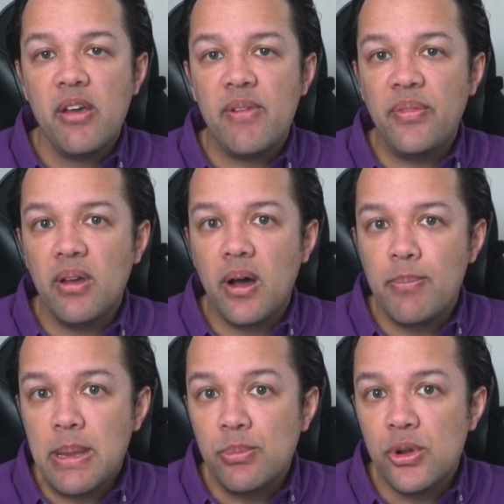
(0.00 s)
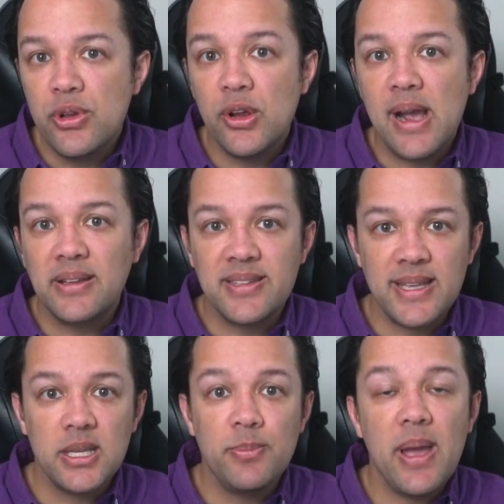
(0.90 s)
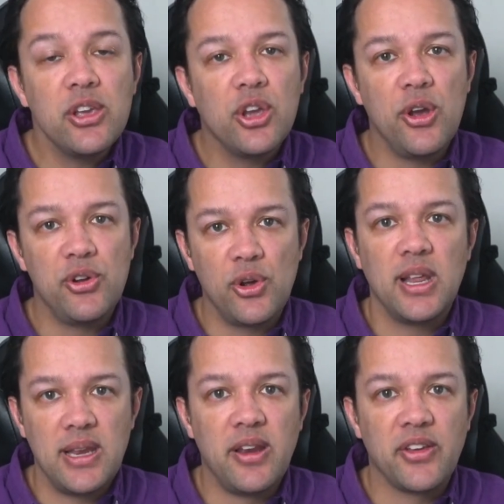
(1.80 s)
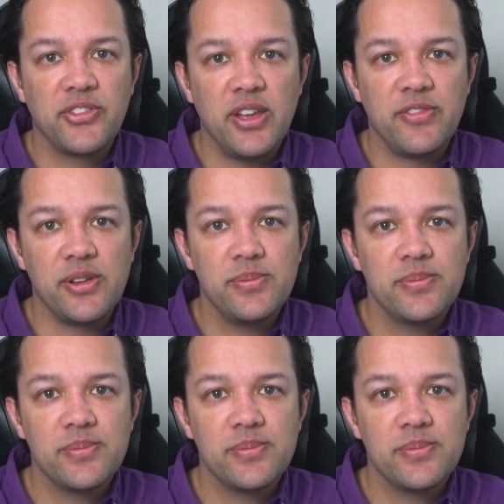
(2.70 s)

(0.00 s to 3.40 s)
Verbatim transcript: than there are people who know how to set up and code on a Linux server.